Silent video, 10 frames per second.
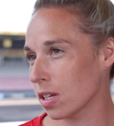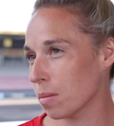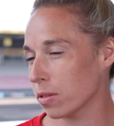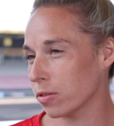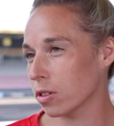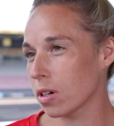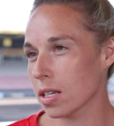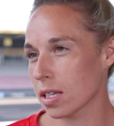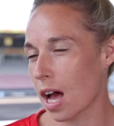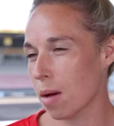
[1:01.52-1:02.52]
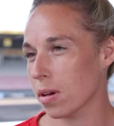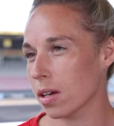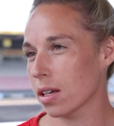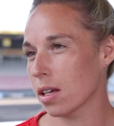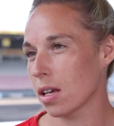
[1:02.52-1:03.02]
said before, it's a
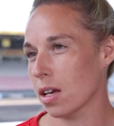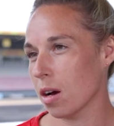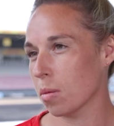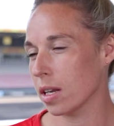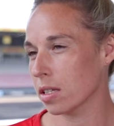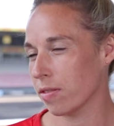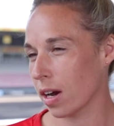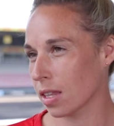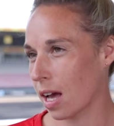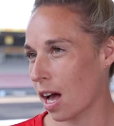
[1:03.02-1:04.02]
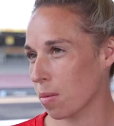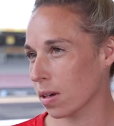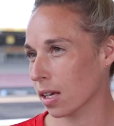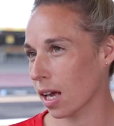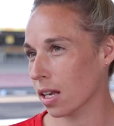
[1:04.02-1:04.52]
habit, and we need to find that
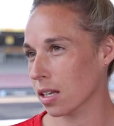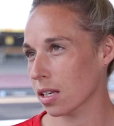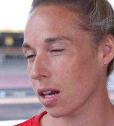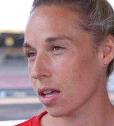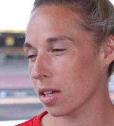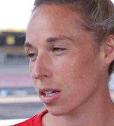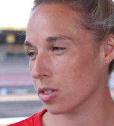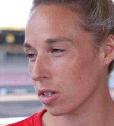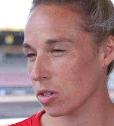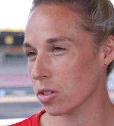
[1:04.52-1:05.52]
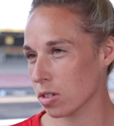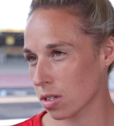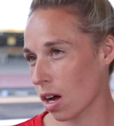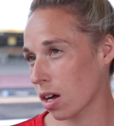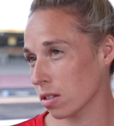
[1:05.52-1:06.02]
habit again. And I think as soon as you
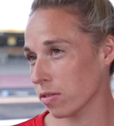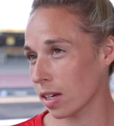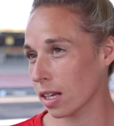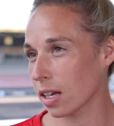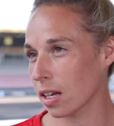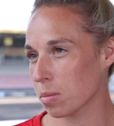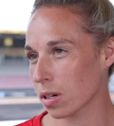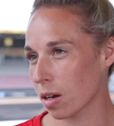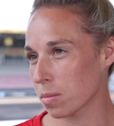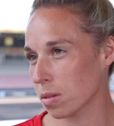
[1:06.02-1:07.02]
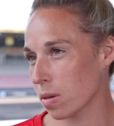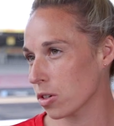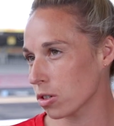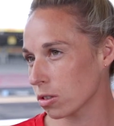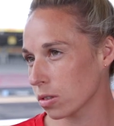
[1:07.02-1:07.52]
start to feel it, it becomes
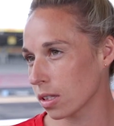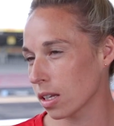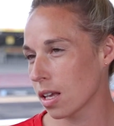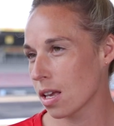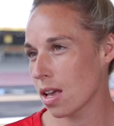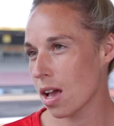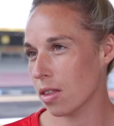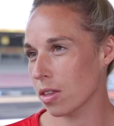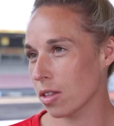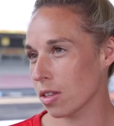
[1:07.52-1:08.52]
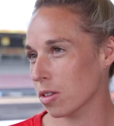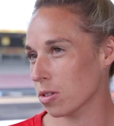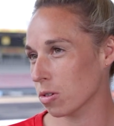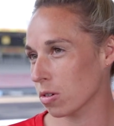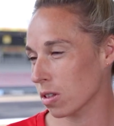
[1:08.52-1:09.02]
habitual, and then the
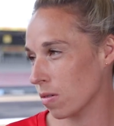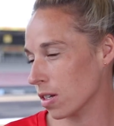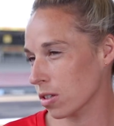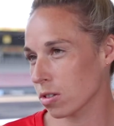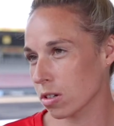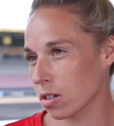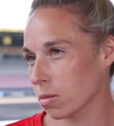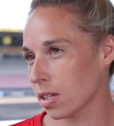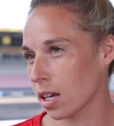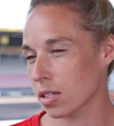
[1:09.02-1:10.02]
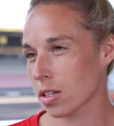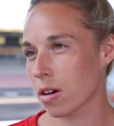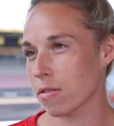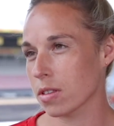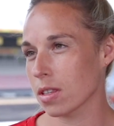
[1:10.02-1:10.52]
rest of the story will tell
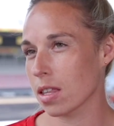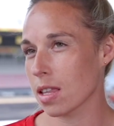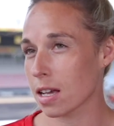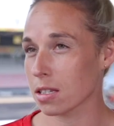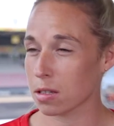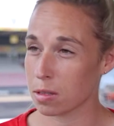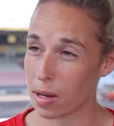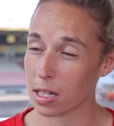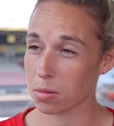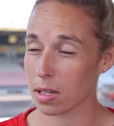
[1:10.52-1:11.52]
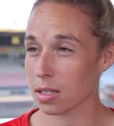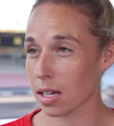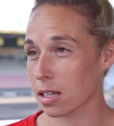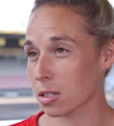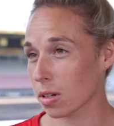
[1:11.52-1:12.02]
itself. And that's the space we need to
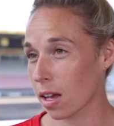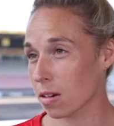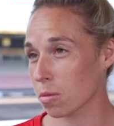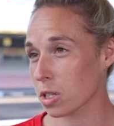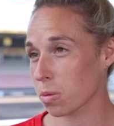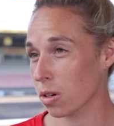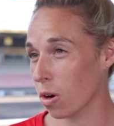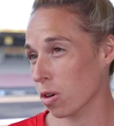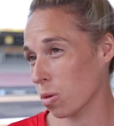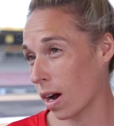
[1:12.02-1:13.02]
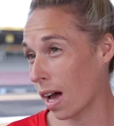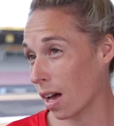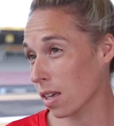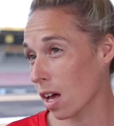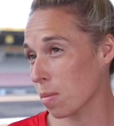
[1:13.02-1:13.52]
get to again, which we're not quite
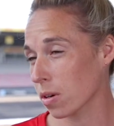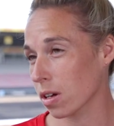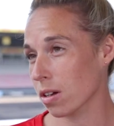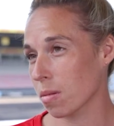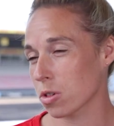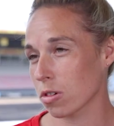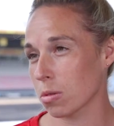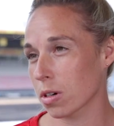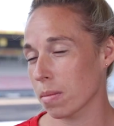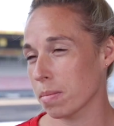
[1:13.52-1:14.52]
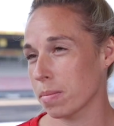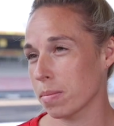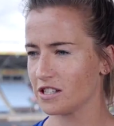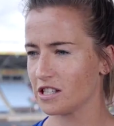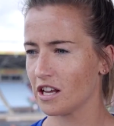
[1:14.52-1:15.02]
at yet, but I'm sure it will come.
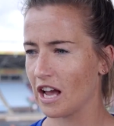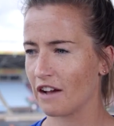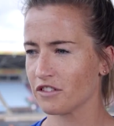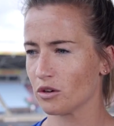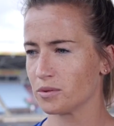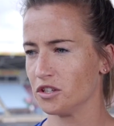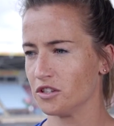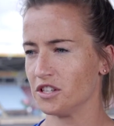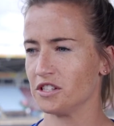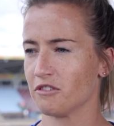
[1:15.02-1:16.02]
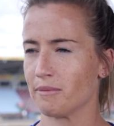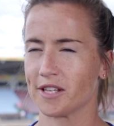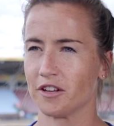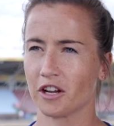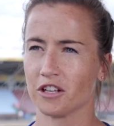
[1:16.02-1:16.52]
To have the opportunity to
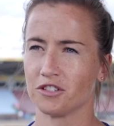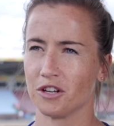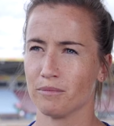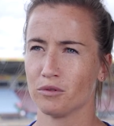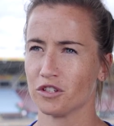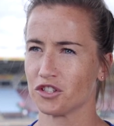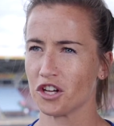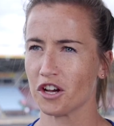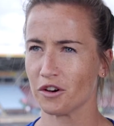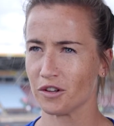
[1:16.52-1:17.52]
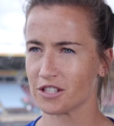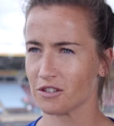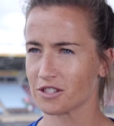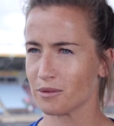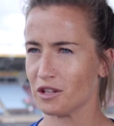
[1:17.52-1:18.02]
represent your country and pull the shirt on is
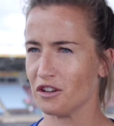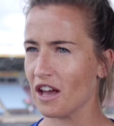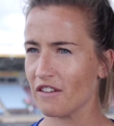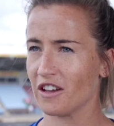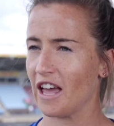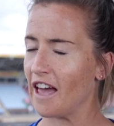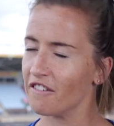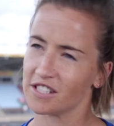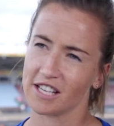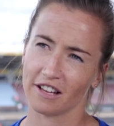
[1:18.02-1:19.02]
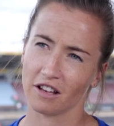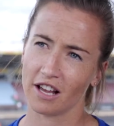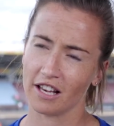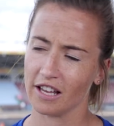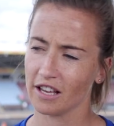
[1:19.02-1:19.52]
not something you ever take
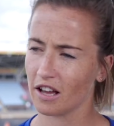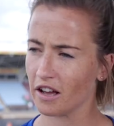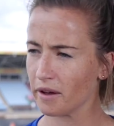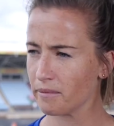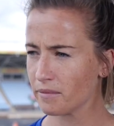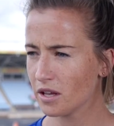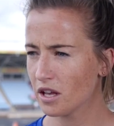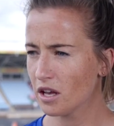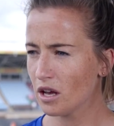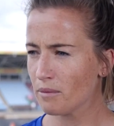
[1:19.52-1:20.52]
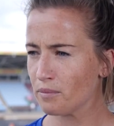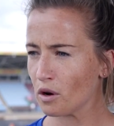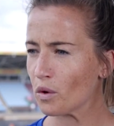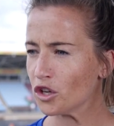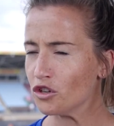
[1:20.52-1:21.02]
lightly.
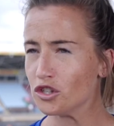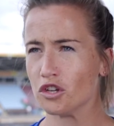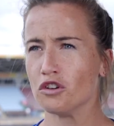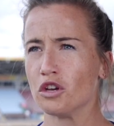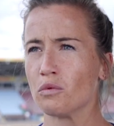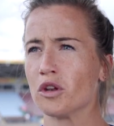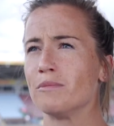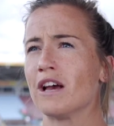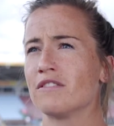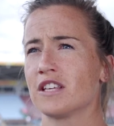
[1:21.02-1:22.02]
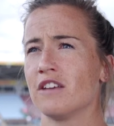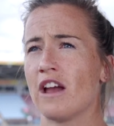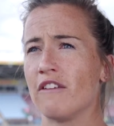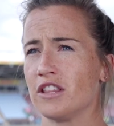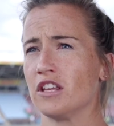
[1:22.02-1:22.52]
But when you do, you want to be able to give
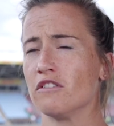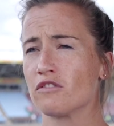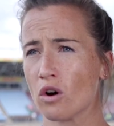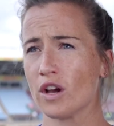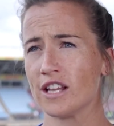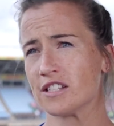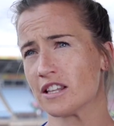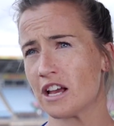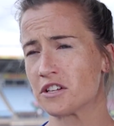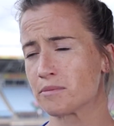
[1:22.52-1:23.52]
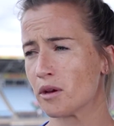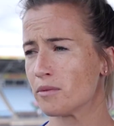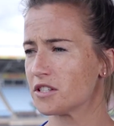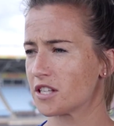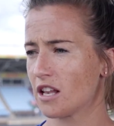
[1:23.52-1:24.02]
everything you've got into those
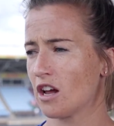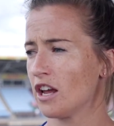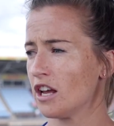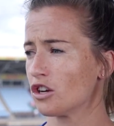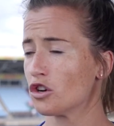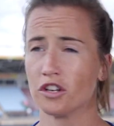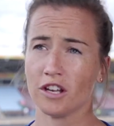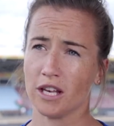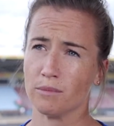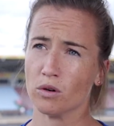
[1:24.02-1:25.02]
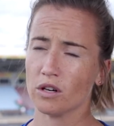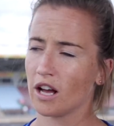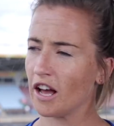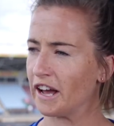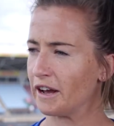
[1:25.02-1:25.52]
moments, and I couldn't anymore.
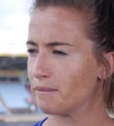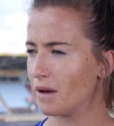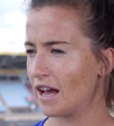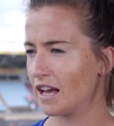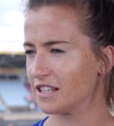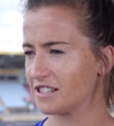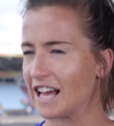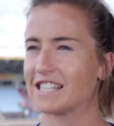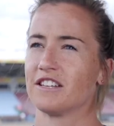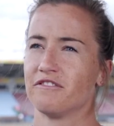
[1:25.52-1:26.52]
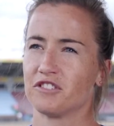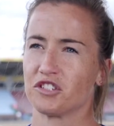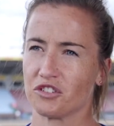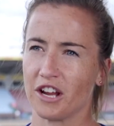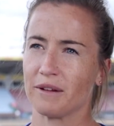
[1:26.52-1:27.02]
And that's a
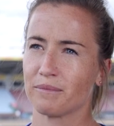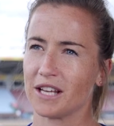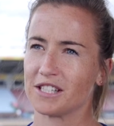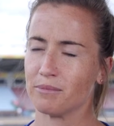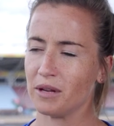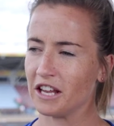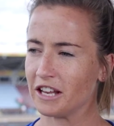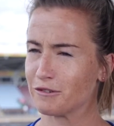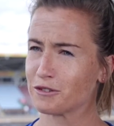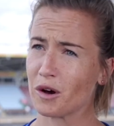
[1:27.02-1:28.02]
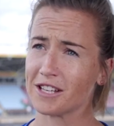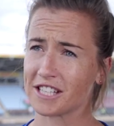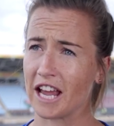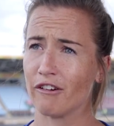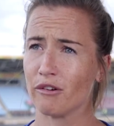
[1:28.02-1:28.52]
frustrating place to be in, and it was quite a
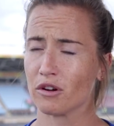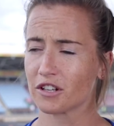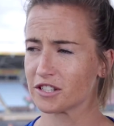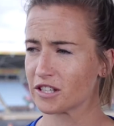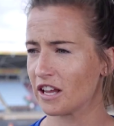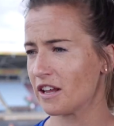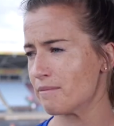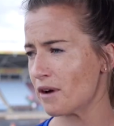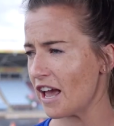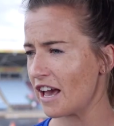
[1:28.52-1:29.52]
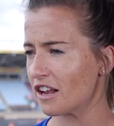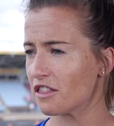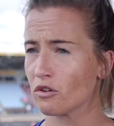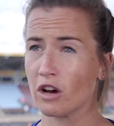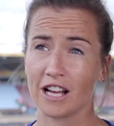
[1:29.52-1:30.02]
scary one, because in my head I
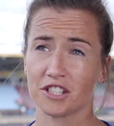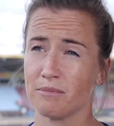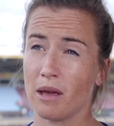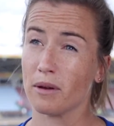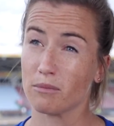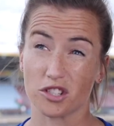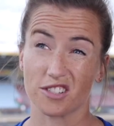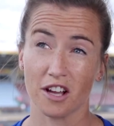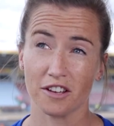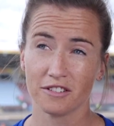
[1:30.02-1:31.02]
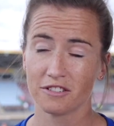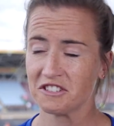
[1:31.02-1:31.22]
thought, actually, maybe I'm just done.